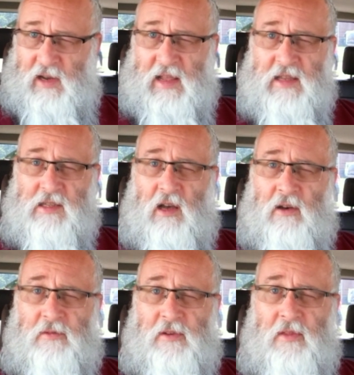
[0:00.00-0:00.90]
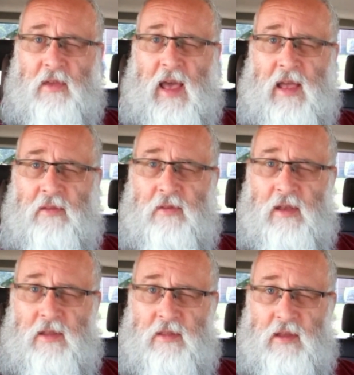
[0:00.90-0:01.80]
days after that
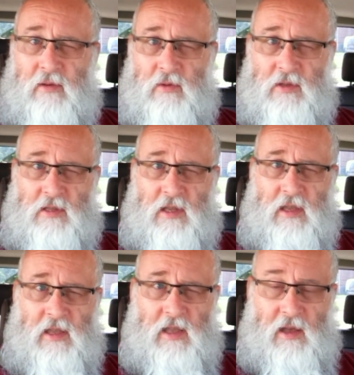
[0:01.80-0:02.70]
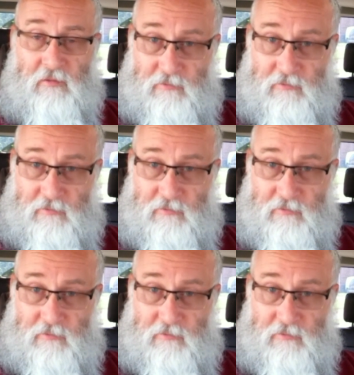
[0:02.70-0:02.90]
that there was the